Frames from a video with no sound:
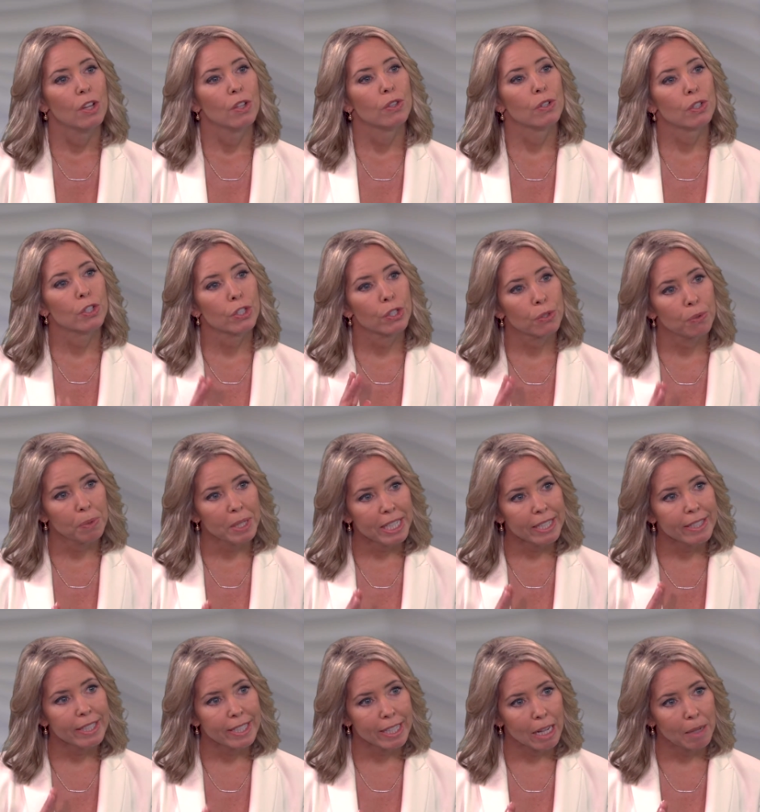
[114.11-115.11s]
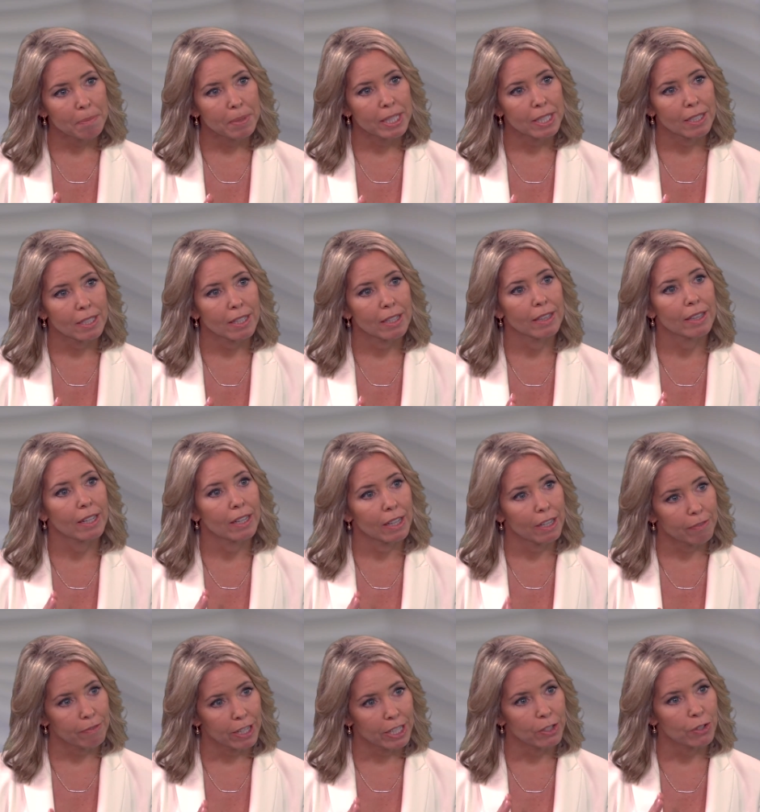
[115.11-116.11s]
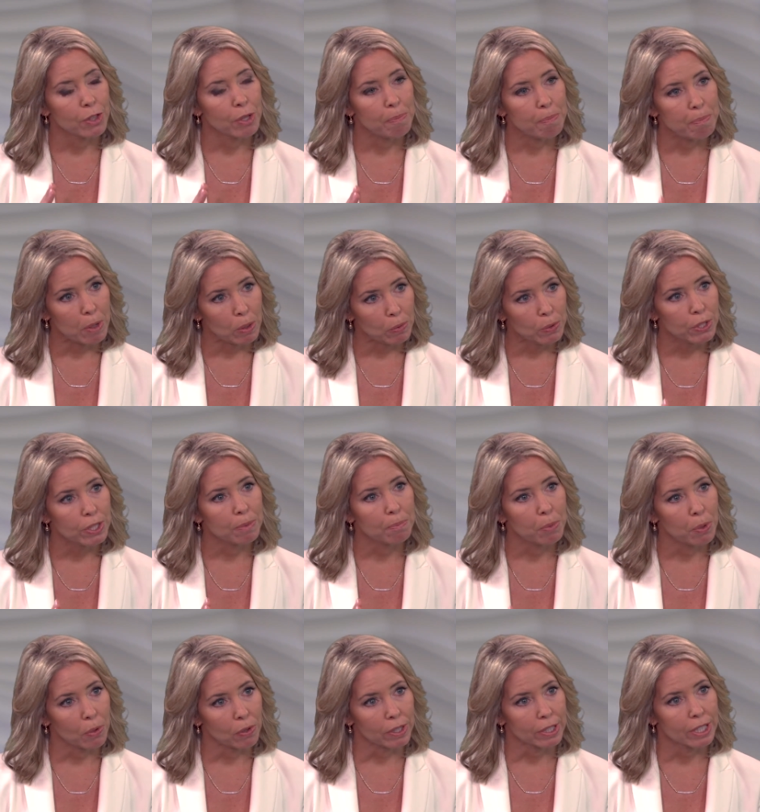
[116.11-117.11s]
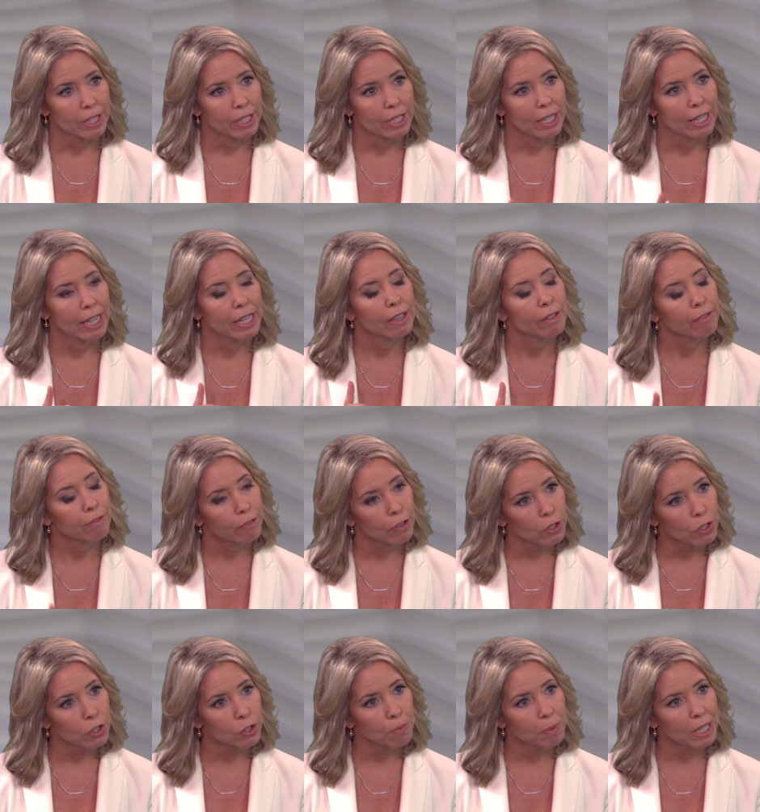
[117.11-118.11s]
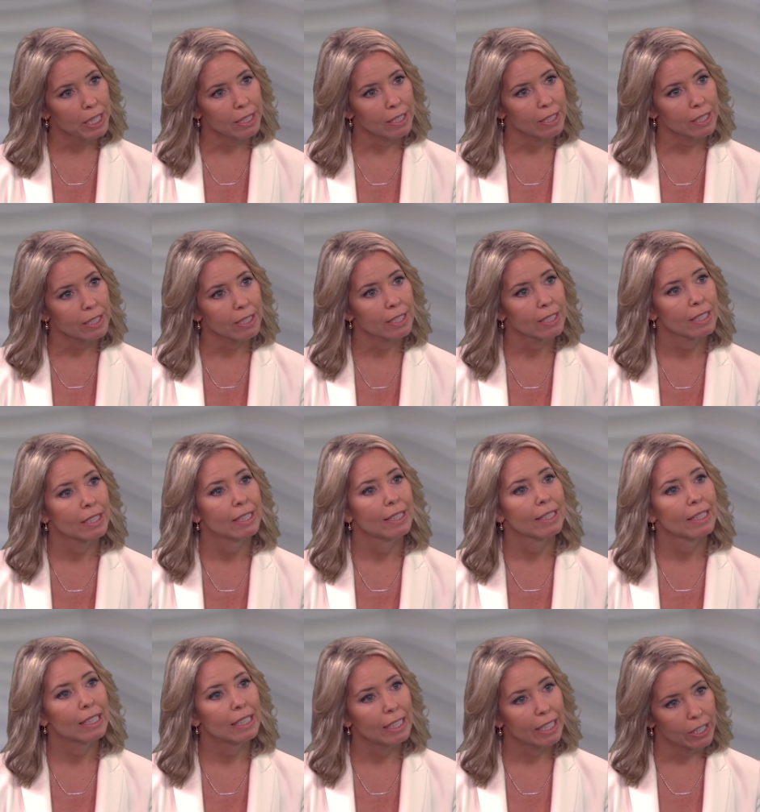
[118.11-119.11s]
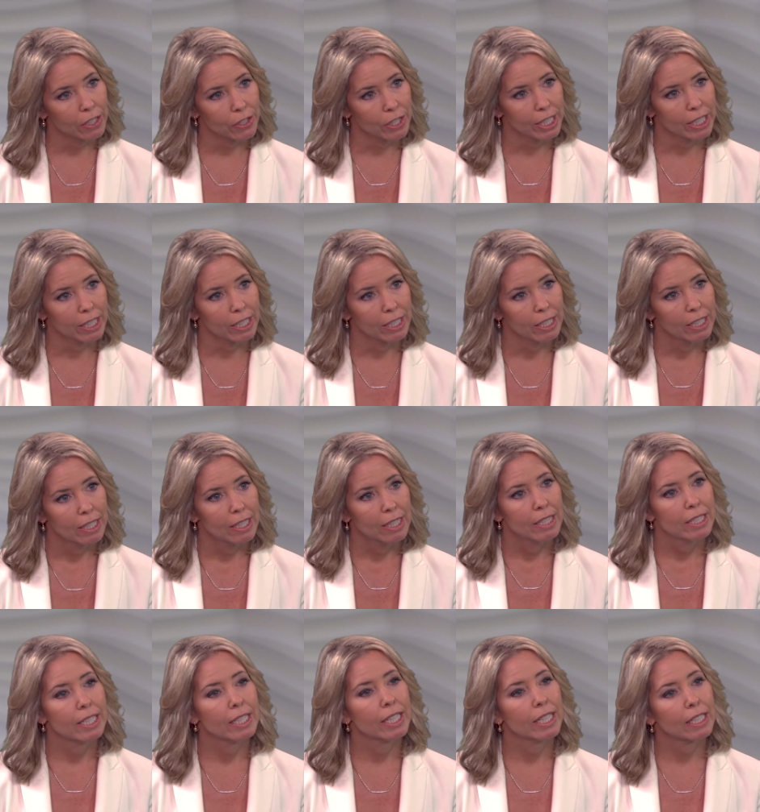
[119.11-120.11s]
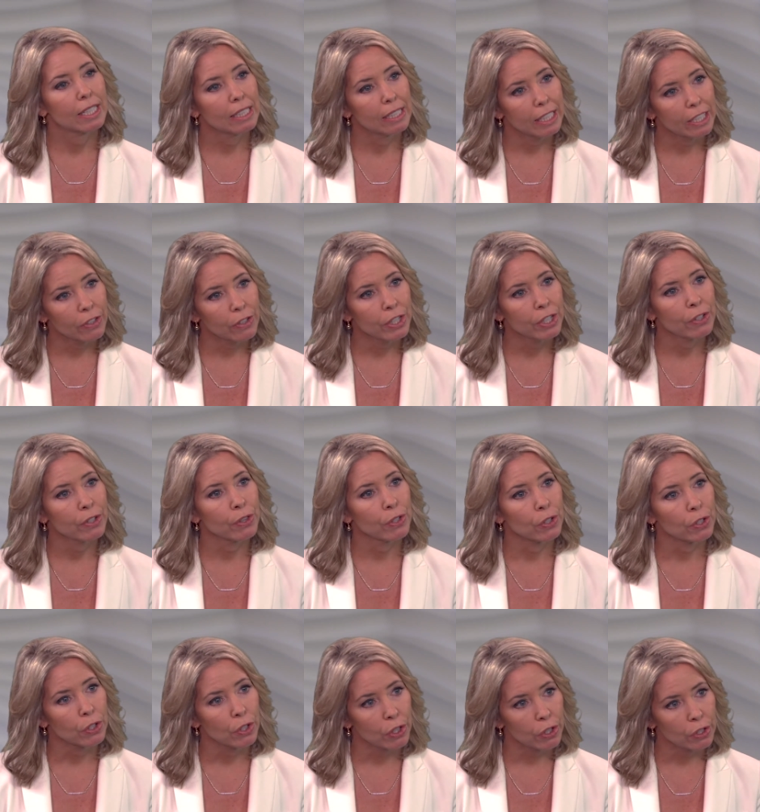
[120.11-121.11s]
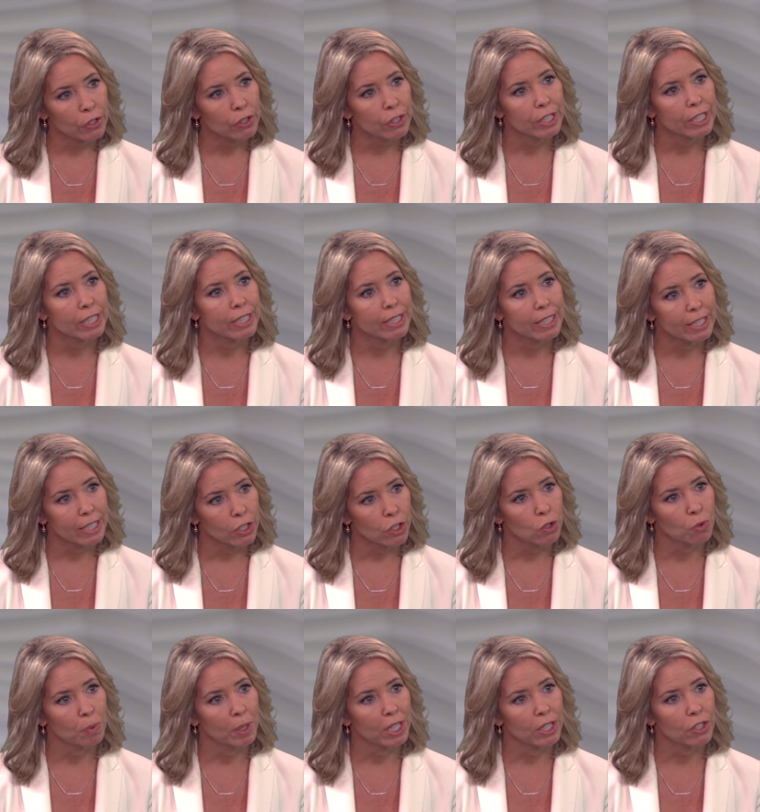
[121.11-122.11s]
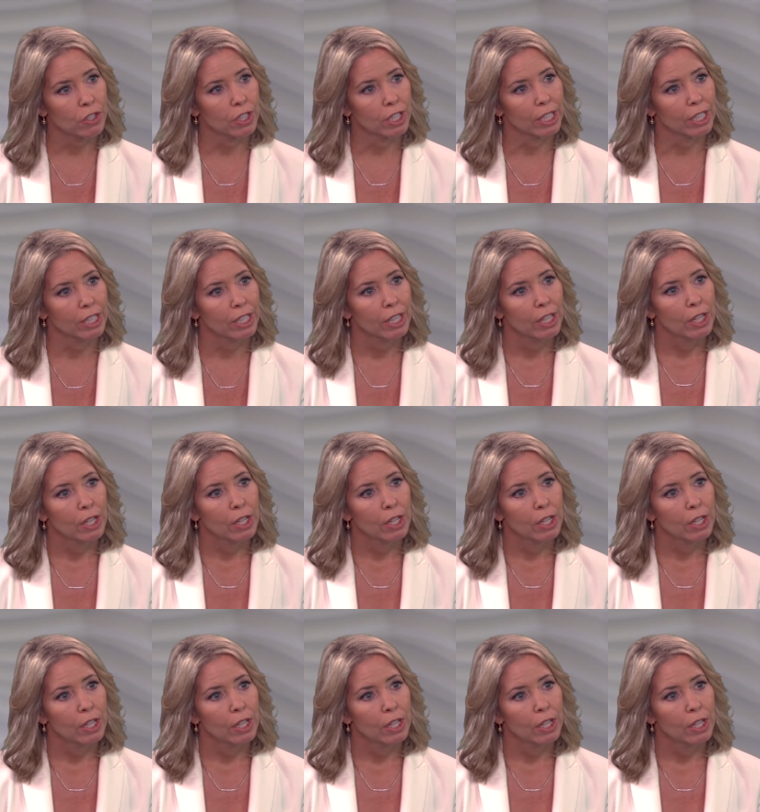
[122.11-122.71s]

There's three steps that I find are the most important. And the first one is clarity to get clarity on their current situation